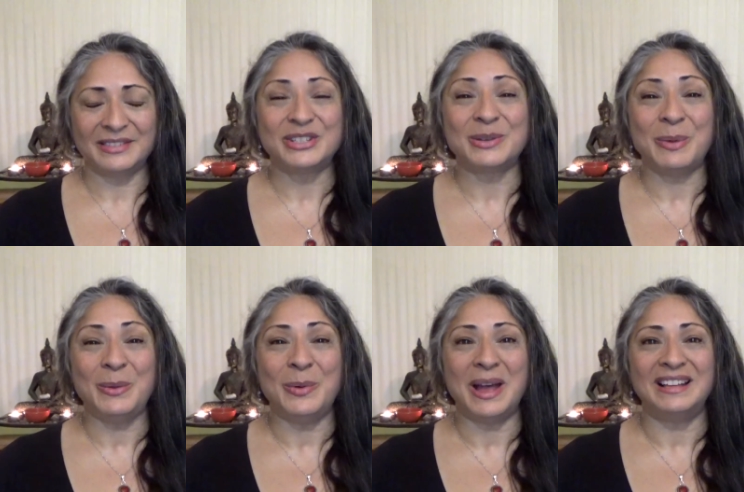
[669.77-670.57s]
So
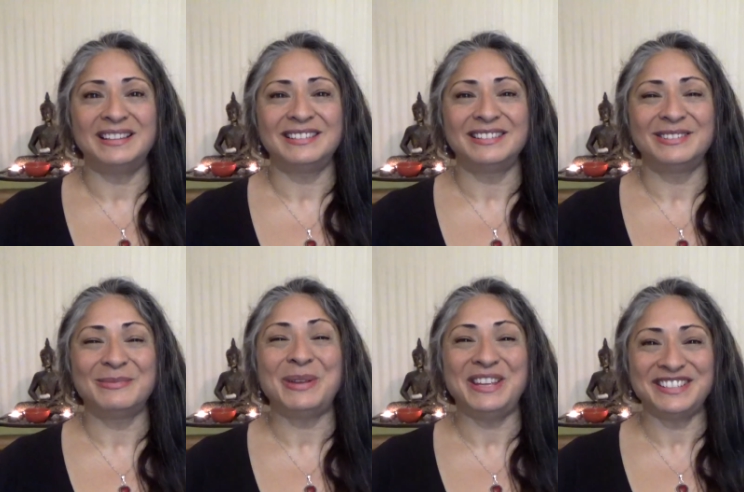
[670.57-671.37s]
be well,
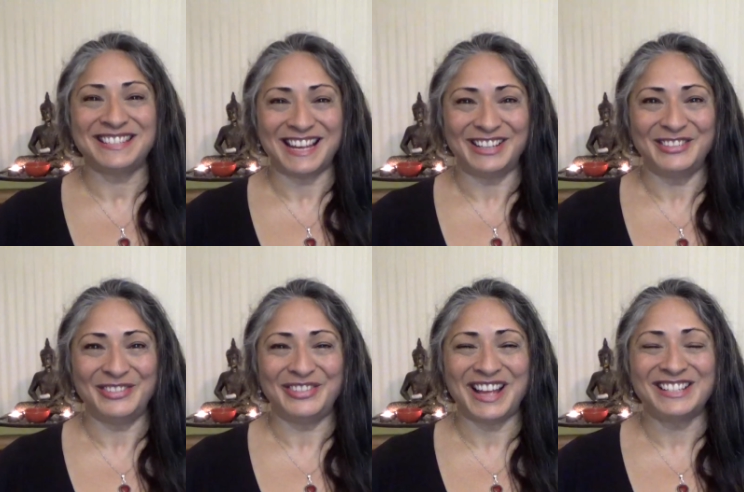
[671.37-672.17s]
be
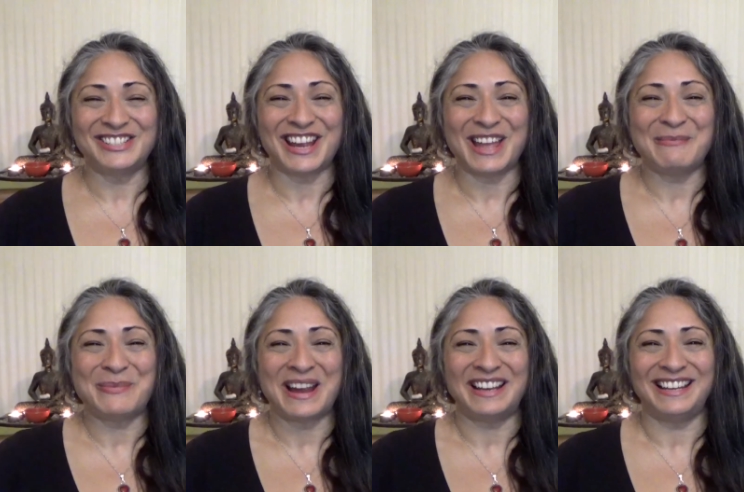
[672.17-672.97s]
yourself, and shine
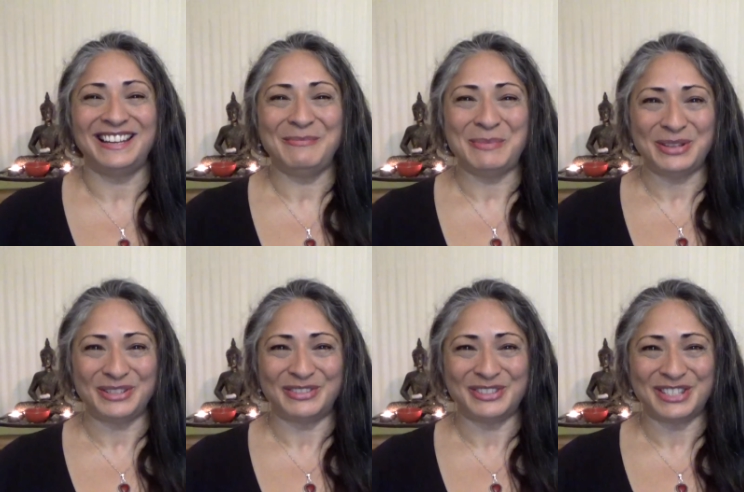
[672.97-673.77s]
brightly,
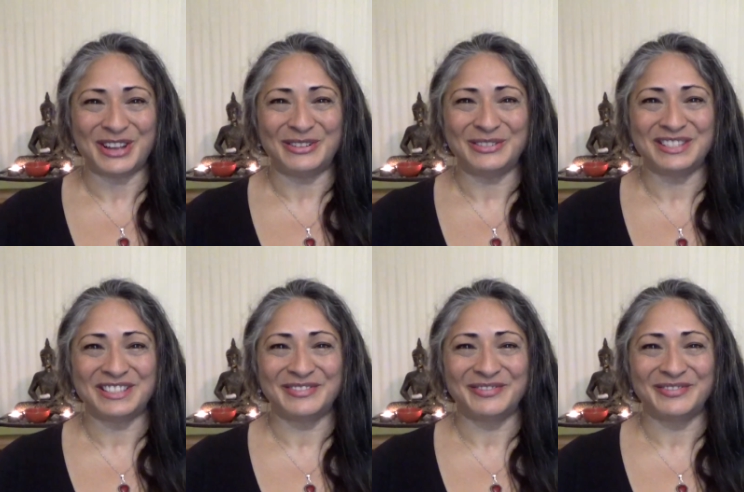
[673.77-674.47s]
beautiful souls.